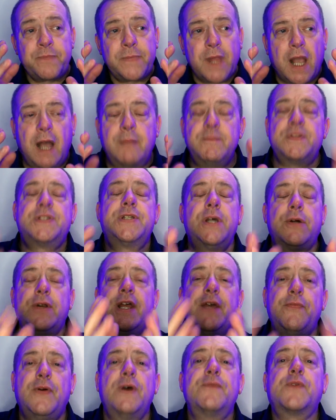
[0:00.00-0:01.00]
I'm sorry
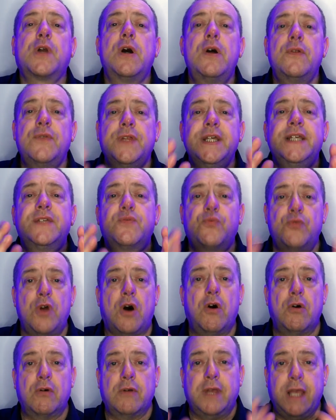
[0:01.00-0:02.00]
if I've got this
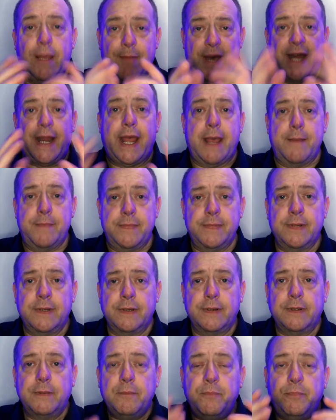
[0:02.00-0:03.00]
wrong, Imadem,
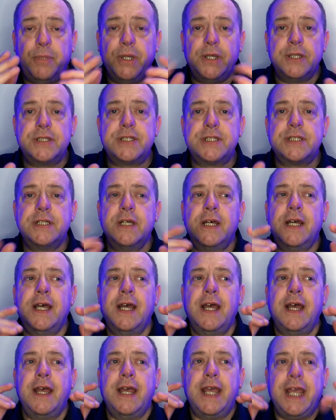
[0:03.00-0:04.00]
but
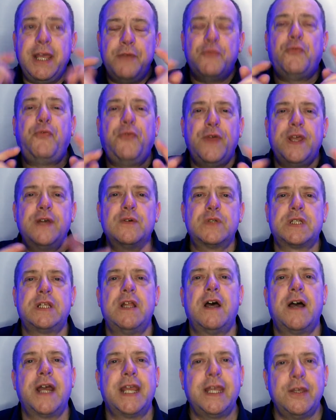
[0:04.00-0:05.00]
it feels
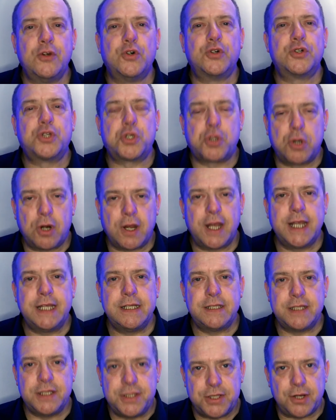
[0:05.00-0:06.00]
like you're trying
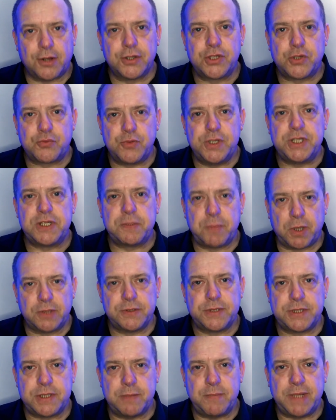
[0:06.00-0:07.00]
to dodge
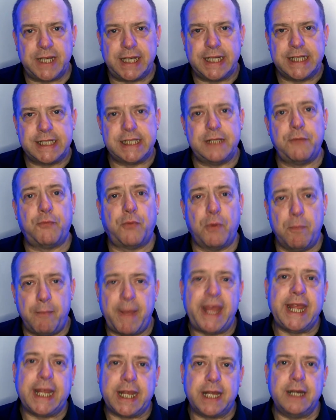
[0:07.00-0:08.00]
responsibility for
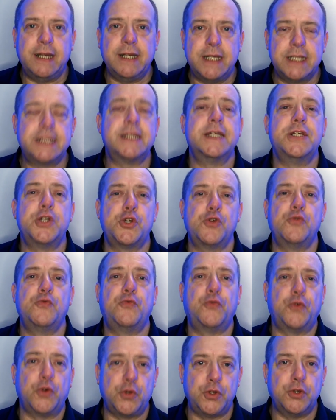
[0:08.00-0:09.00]
making a decision
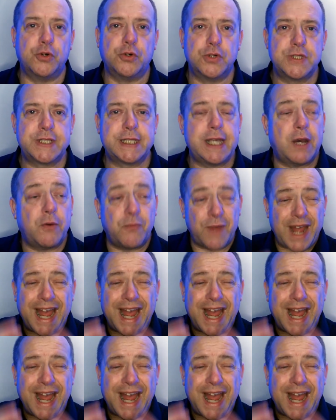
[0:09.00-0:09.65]
for yourself.